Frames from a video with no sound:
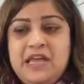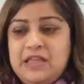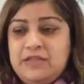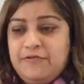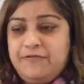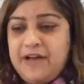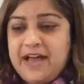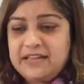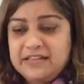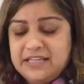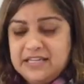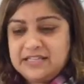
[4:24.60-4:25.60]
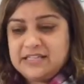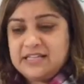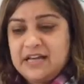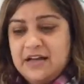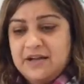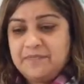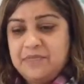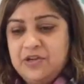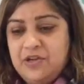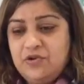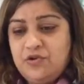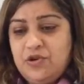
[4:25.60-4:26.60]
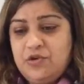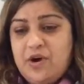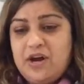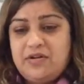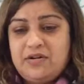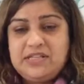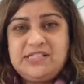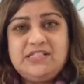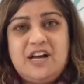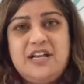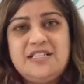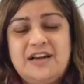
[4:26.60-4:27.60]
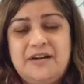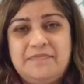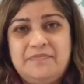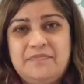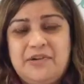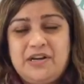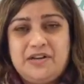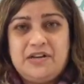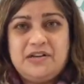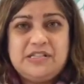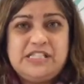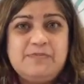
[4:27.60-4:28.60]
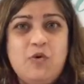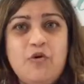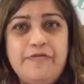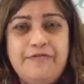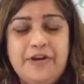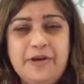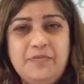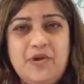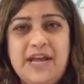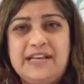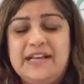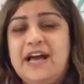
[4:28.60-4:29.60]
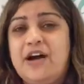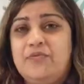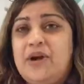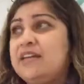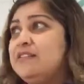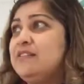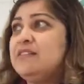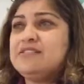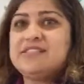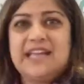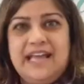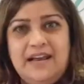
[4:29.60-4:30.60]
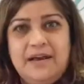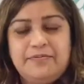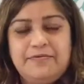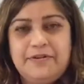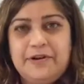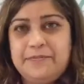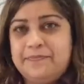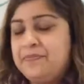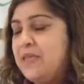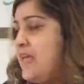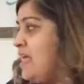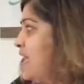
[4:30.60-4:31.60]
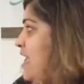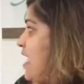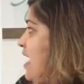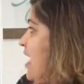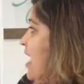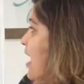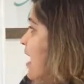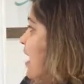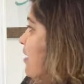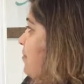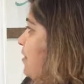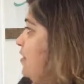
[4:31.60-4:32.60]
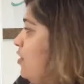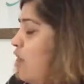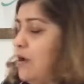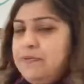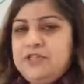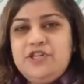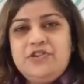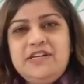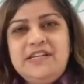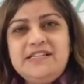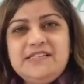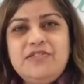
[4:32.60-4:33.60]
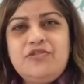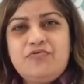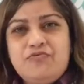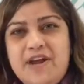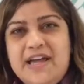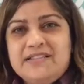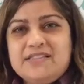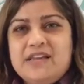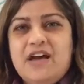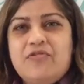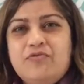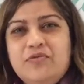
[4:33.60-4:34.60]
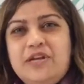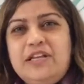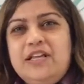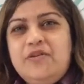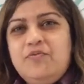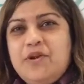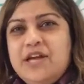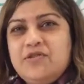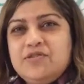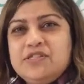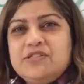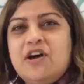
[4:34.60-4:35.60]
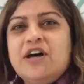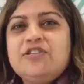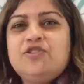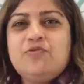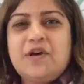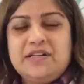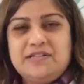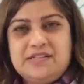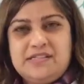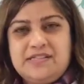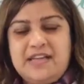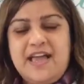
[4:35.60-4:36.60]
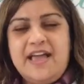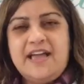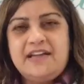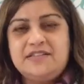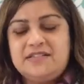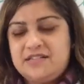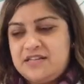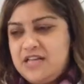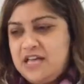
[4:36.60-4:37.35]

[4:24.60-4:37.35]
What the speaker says: the fact that you are a startup, a small firm right now rather than a scale-up firm. Opportunities and threats are really where you start to understand